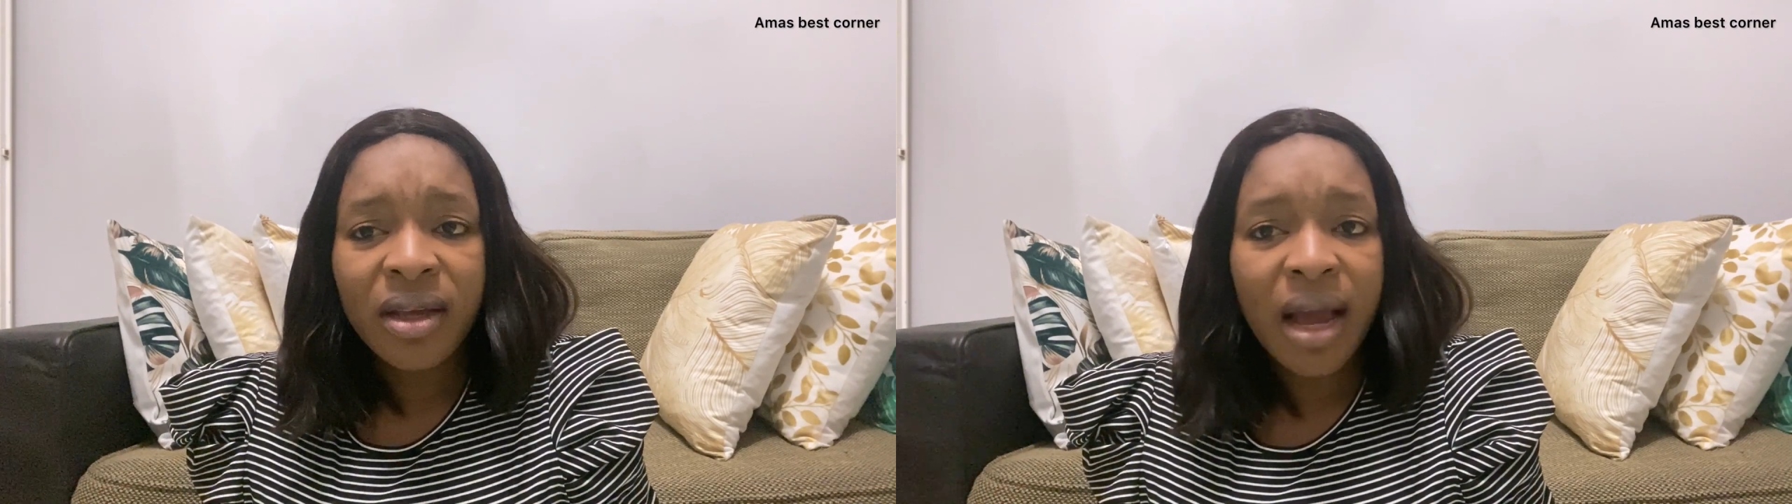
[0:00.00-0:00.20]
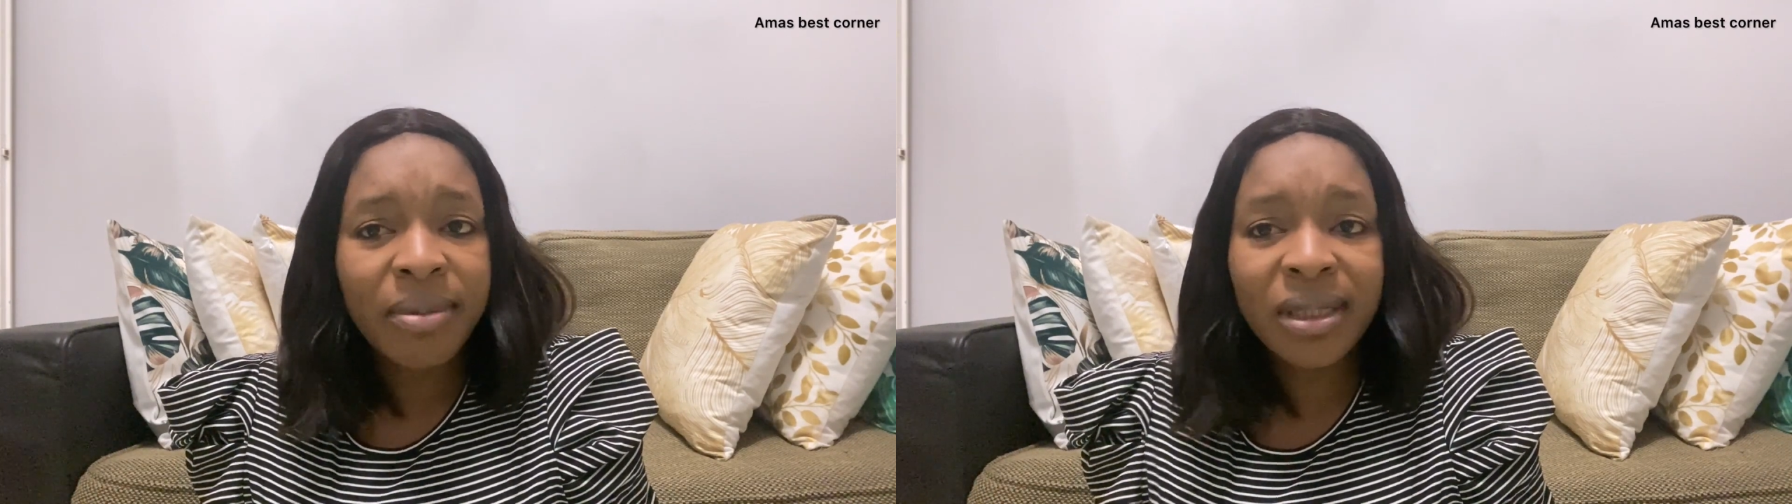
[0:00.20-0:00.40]

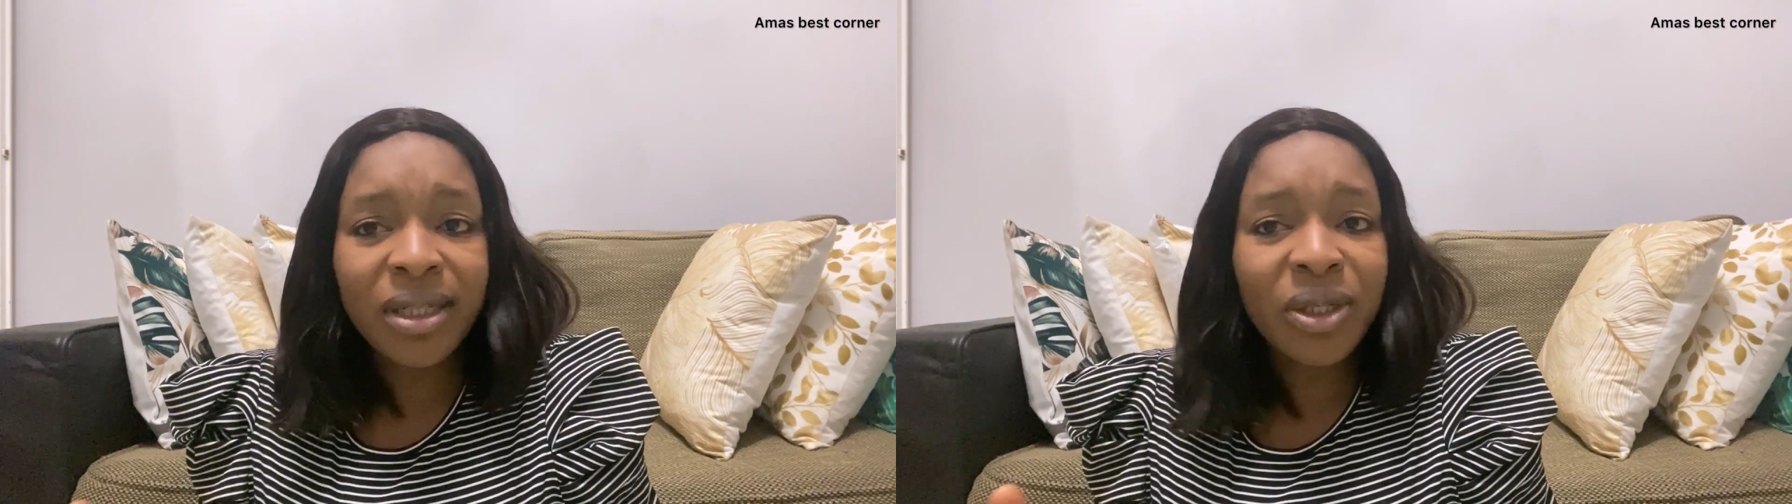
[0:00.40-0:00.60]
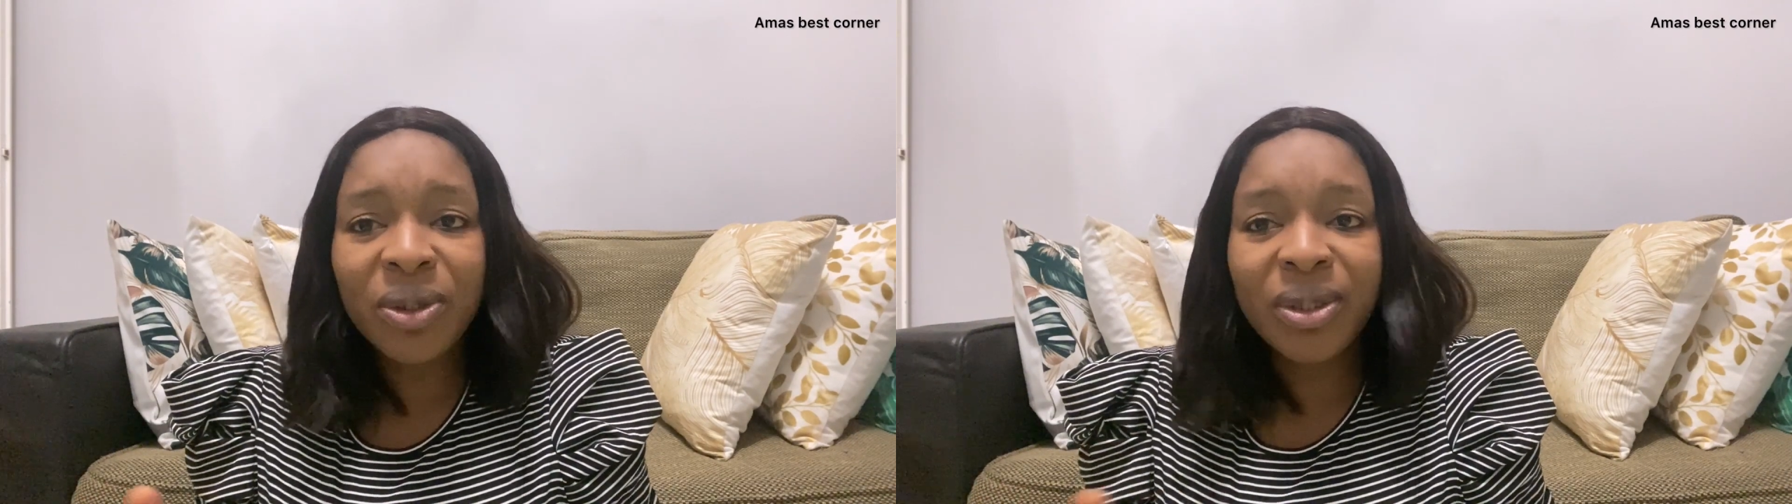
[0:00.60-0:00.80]
I'm
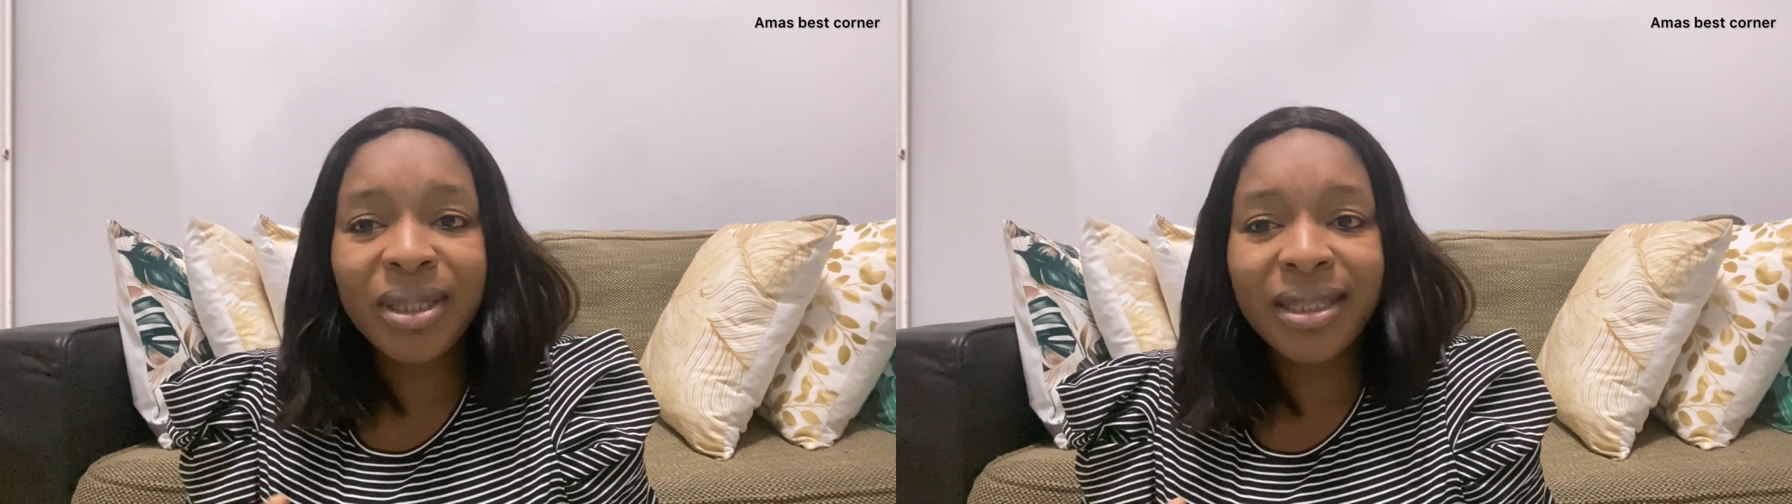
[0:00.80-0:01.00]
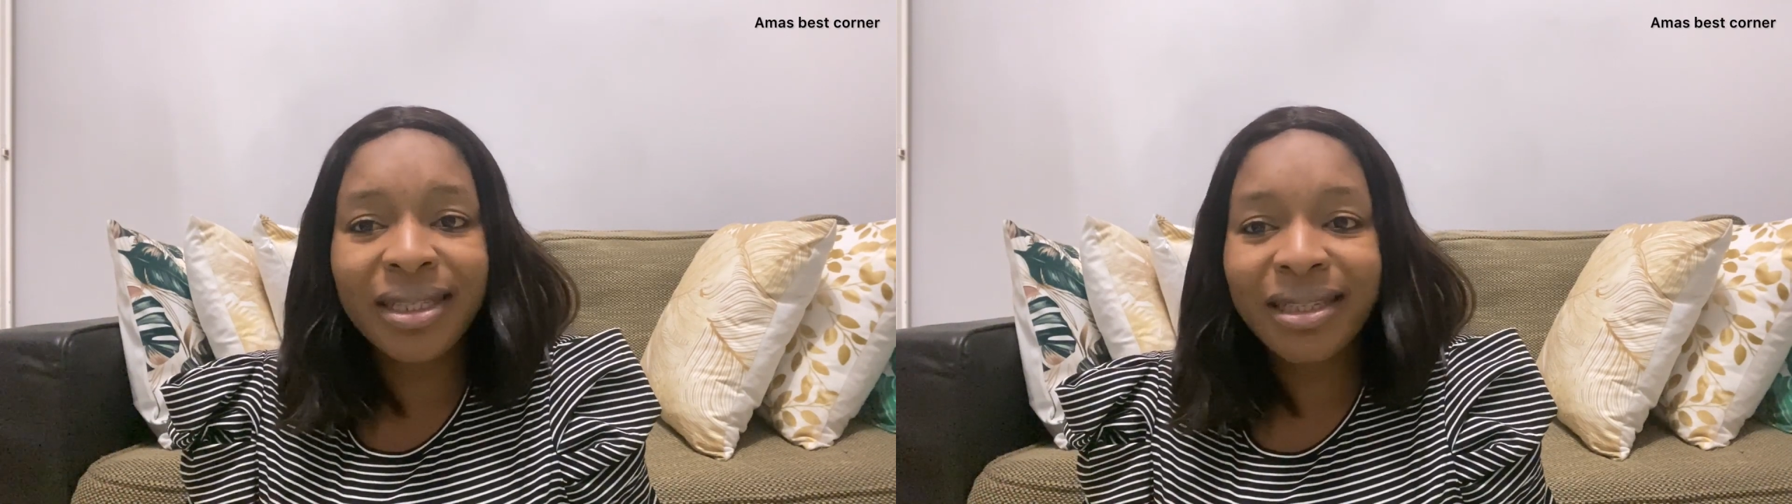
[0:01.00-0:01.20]

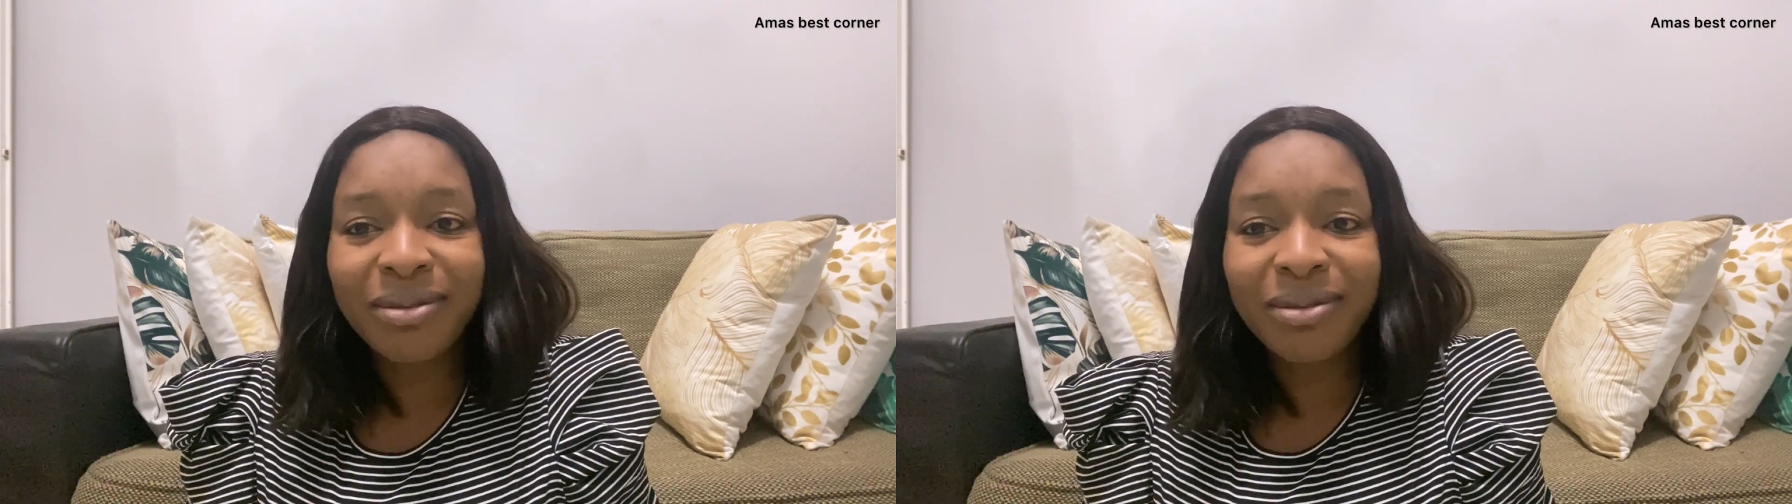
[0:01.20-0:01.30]
serious.